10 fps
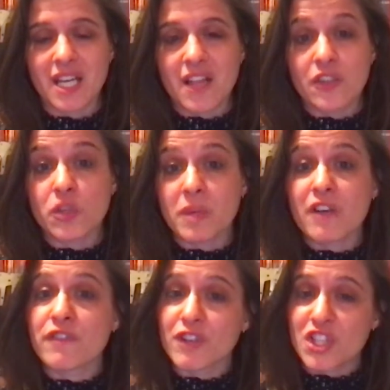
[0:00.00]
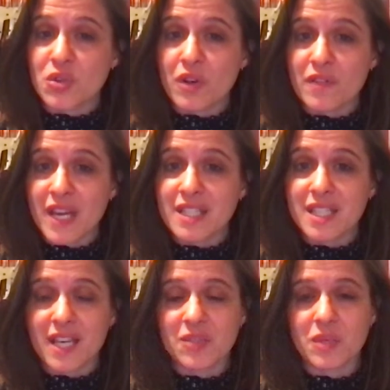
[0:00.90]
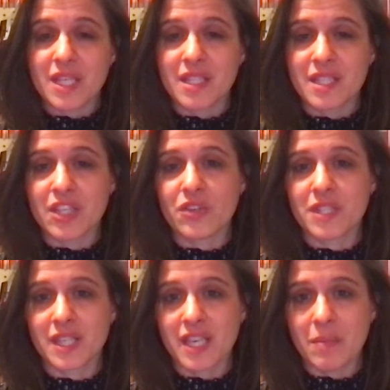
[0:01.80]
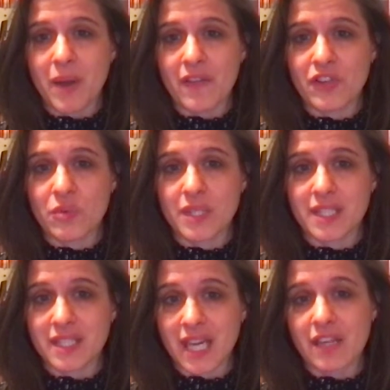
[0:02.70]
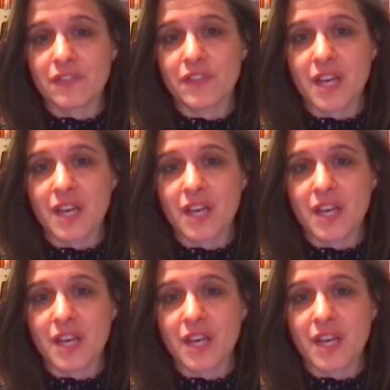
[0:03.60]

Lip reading: This will be a virtual event as we continue to keep everyone safe.